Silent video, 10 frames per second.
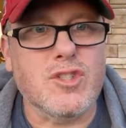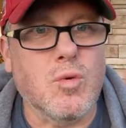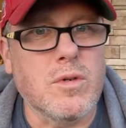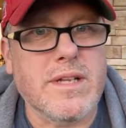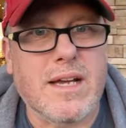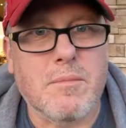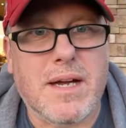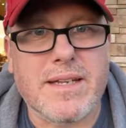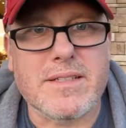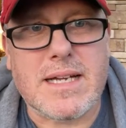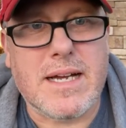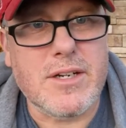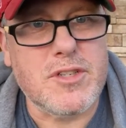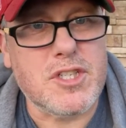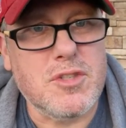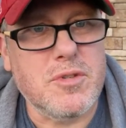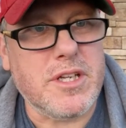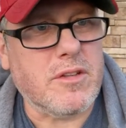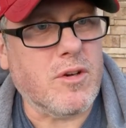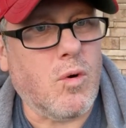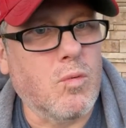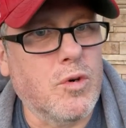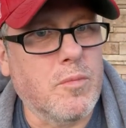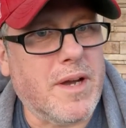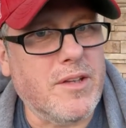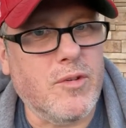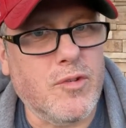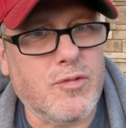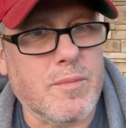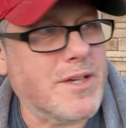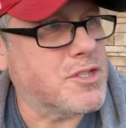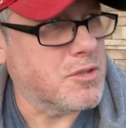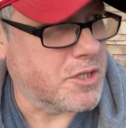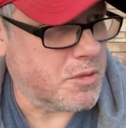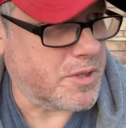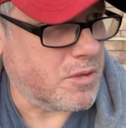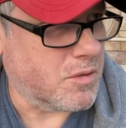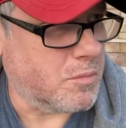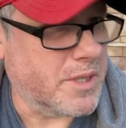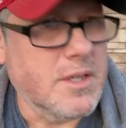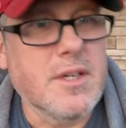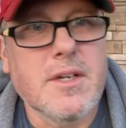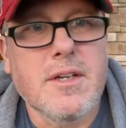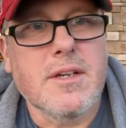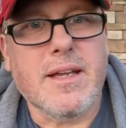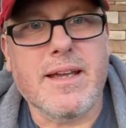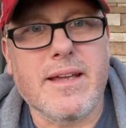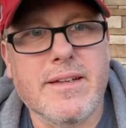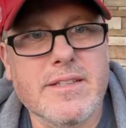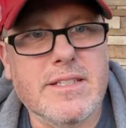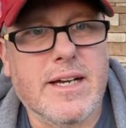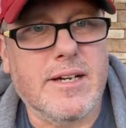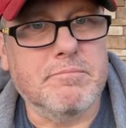tore down my entire studio, the whole room I use for my studio at home. And